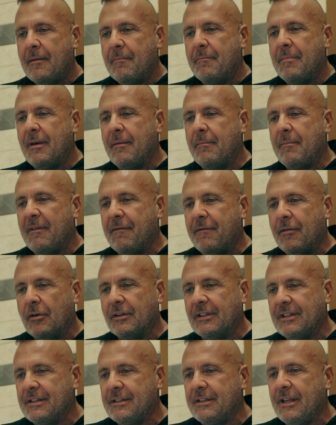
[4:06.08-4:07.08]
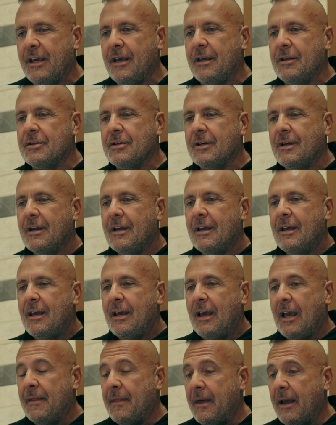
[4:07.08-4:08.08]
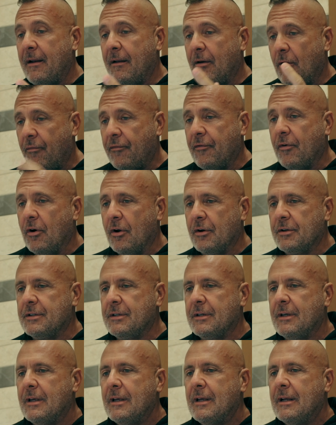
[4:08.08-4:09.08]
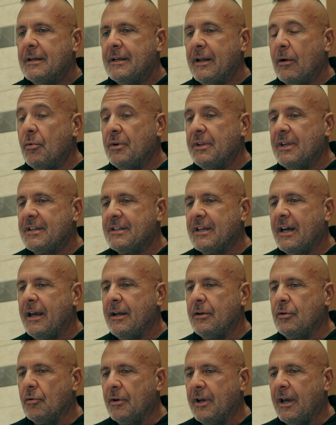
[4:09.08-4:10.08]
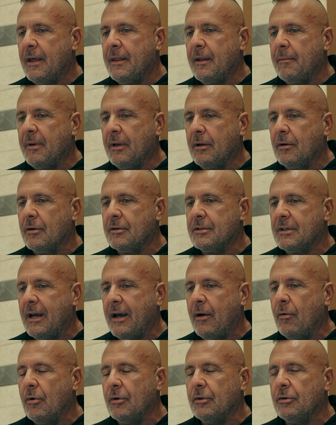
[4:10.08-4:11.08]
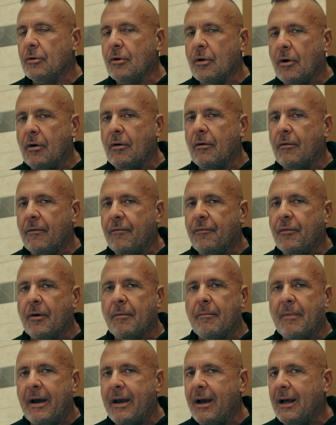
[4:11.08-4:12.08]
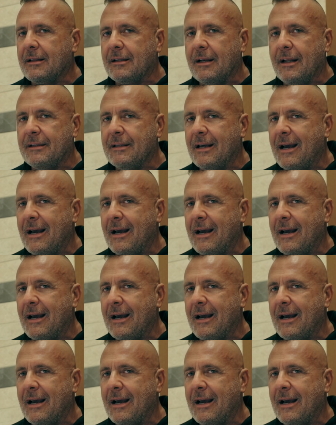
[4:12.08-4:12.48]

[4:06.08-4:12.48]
before the stage. And then of course then we decide together because I want to know for my athlete.